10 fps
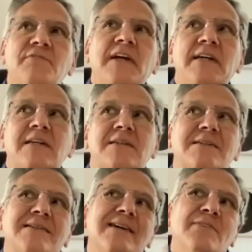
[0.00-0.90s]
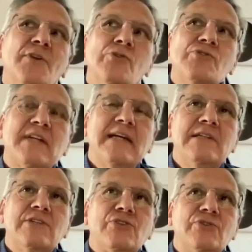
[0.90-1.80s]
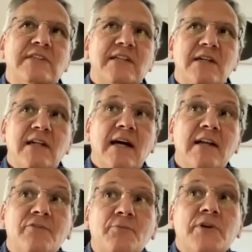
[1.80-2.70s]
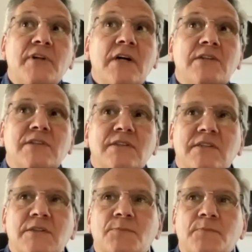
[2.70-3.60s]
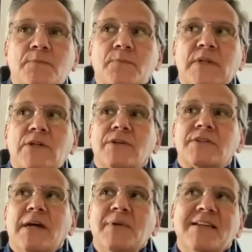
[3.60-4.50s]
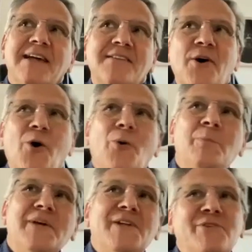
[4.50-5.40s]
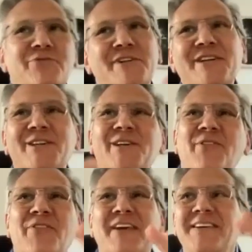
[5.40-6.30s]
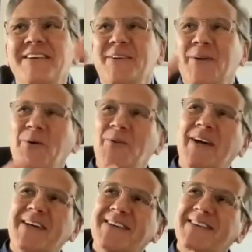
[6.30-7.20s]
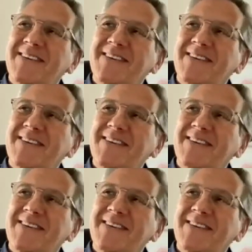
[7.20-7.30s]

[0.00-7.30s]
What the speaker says: of like in those days you did a lot of productions, because like the whole Milli Vanilli thing, like